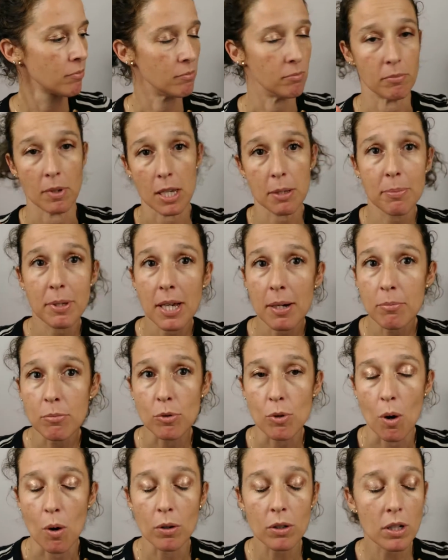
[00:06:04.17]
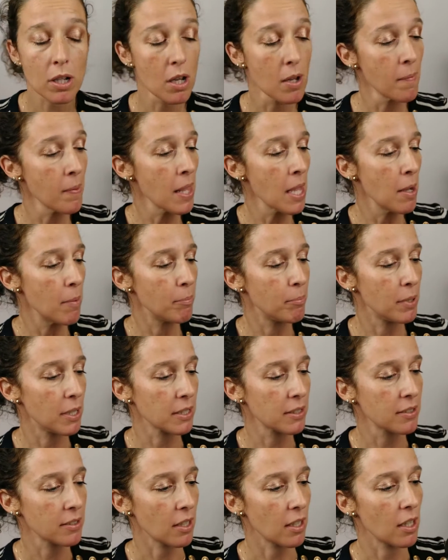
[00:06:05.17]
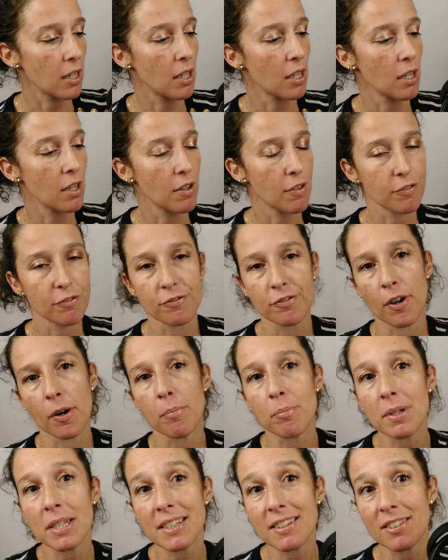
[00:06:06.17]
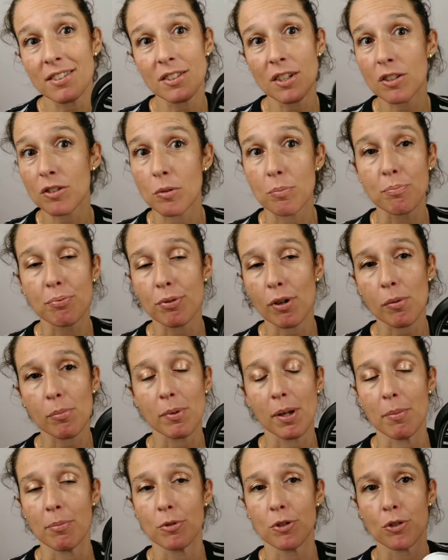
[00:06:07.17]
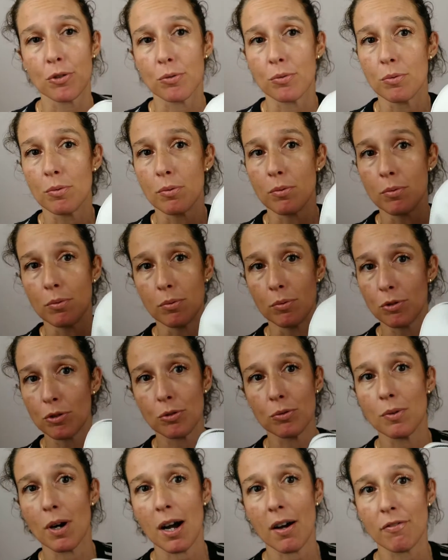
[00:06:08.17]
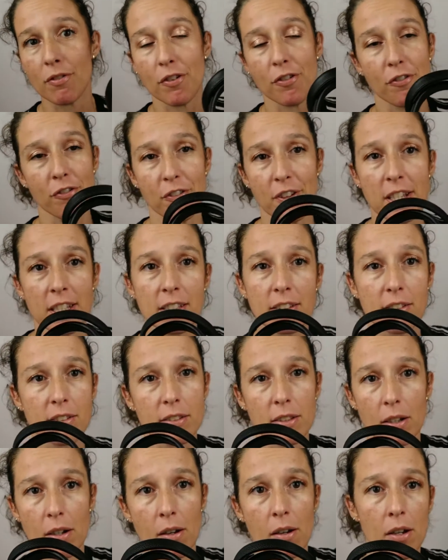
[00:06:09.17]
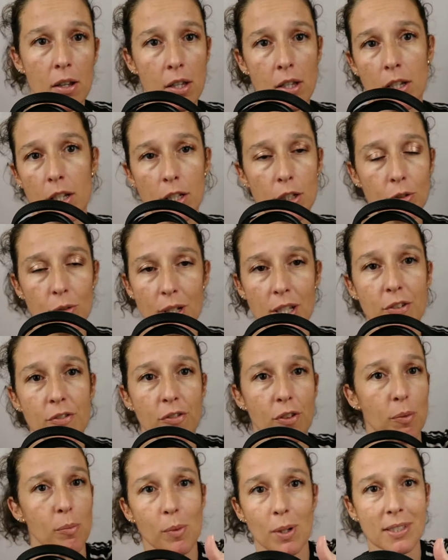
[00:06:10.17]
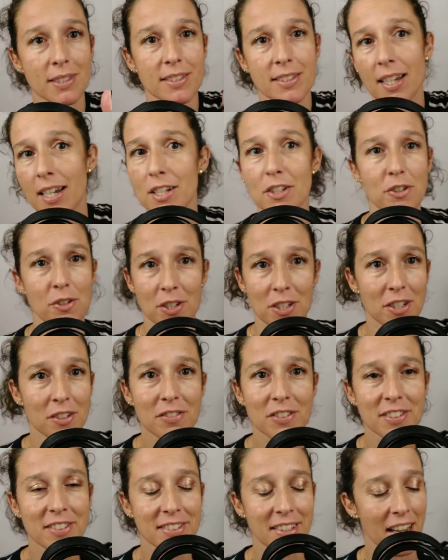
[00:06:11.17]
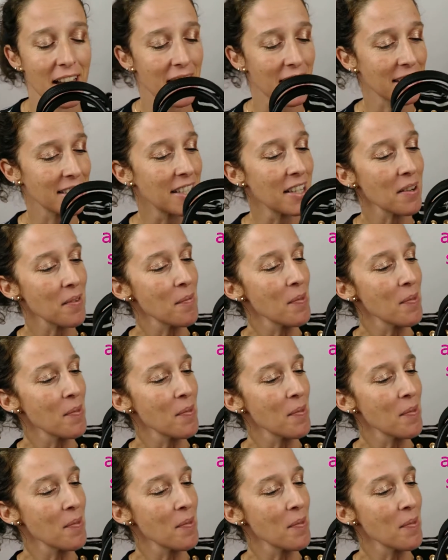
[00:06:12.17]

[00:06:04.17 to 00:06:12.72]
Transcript: Maybe I'm wrong, but for me it's not a problem to have things going from one side to another side.